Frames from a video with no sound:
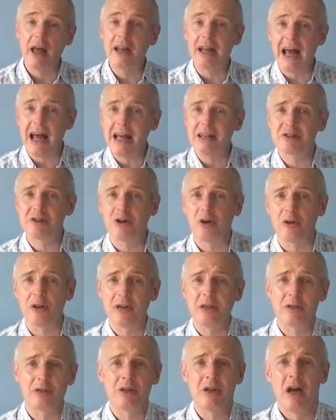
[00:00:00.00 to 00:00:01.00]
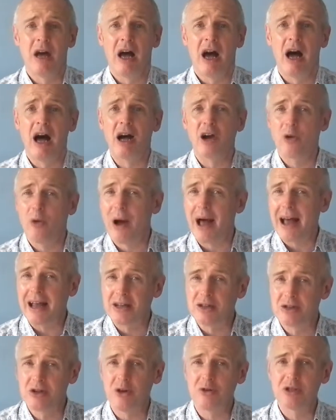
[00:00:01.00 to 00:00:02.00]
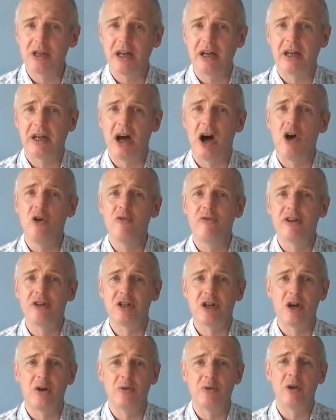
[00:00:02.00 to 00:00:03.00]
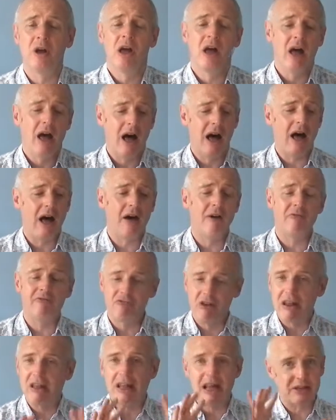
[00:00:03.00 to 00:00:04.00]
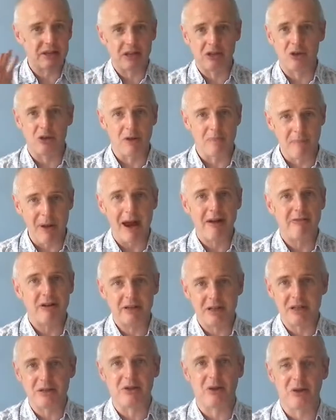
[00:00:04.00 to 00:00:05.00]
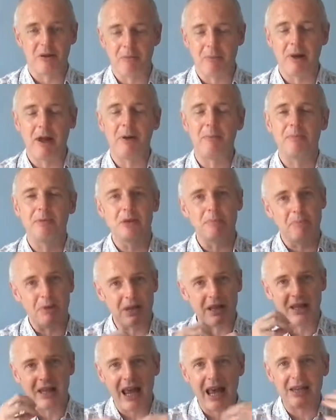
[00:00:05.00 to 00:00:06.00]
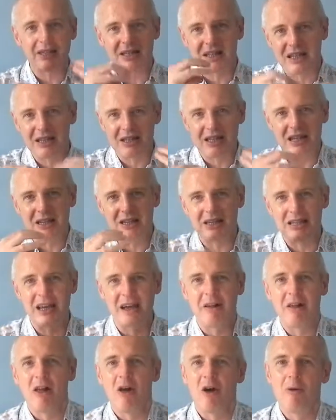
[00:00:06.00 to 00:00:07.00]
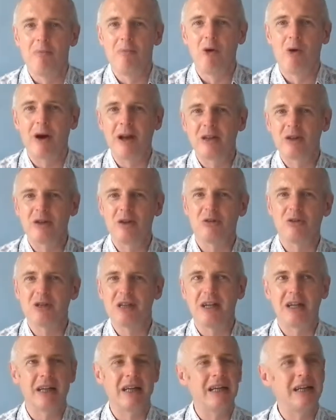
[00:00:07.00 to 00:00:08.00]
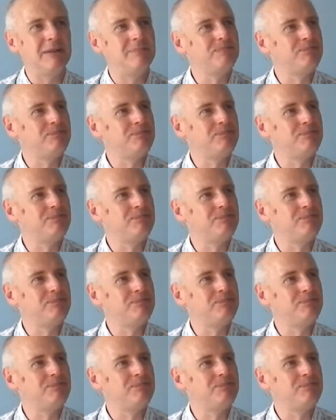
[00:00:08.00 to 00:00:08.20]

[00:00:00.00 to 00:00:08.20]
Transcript: And it has got this quite exotic overtone. Yes, it's got the berries, it's got the plums, but yes, this more exotic,